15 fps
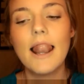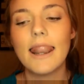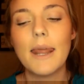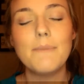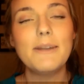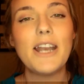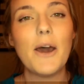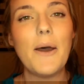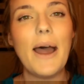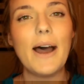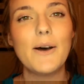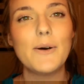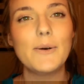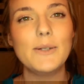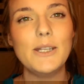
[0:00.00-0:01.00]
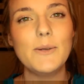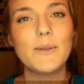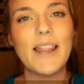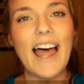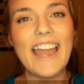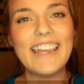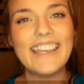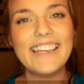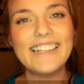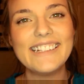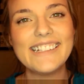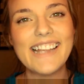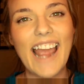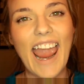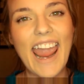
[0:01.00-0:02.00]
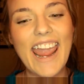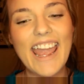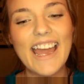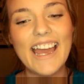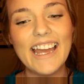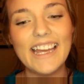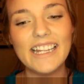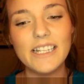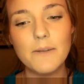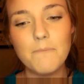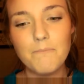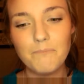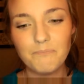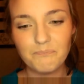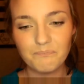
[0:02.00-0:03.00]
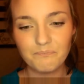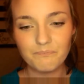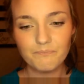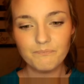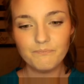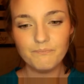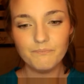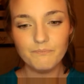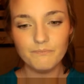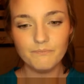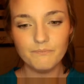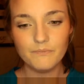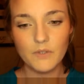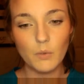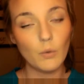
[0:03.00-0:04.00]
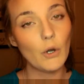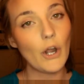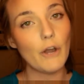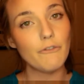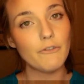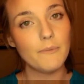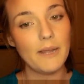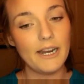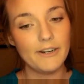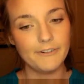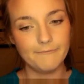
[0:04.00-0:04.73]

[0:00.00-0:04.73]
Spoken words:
Let me know how you like it, and we'll go from there.